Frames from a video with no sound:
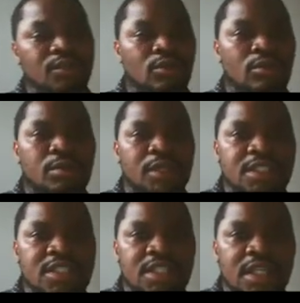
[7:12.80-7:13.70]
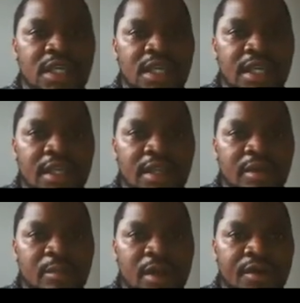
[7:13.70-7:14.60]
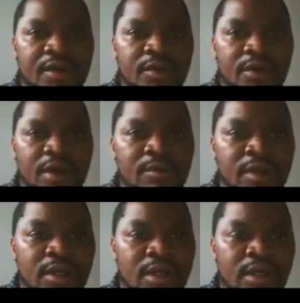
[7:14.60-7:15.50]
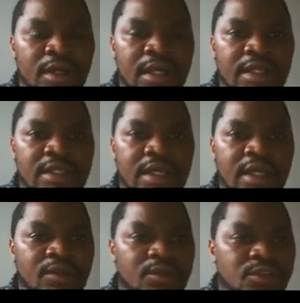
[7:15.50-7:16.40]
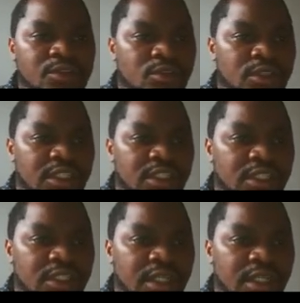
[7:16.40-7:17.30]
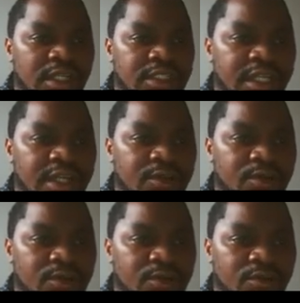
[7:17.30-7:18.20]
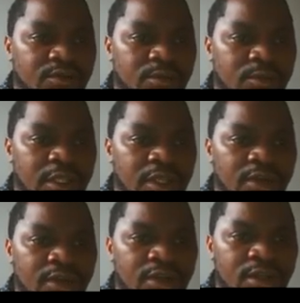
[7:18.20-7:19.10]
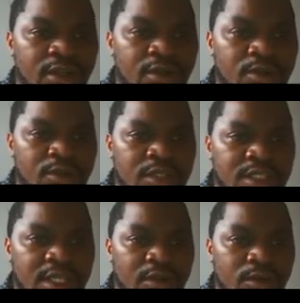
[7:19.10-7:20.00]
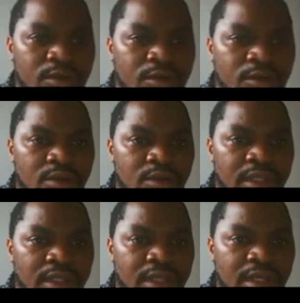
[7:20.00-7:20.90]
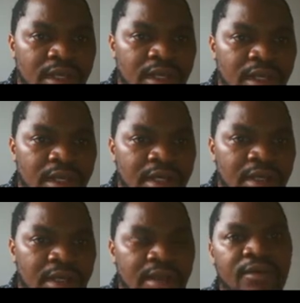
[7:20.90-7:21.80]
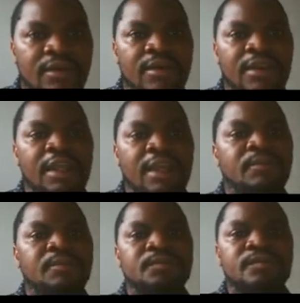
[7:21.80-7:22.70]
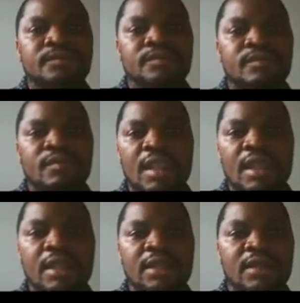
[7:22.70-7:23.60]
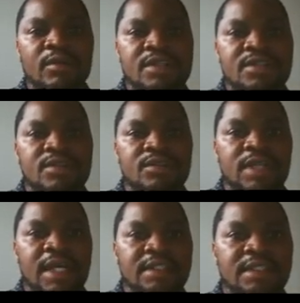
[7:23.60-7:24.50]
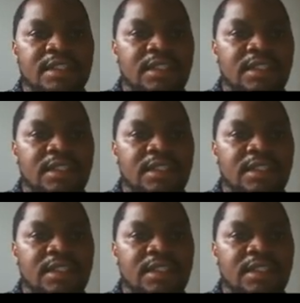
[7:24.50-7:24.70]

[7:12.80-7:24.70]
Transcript: to complete a parallelogram, and you draw the diagonal from here. You draw the diagonal all the way there. And then once you do that,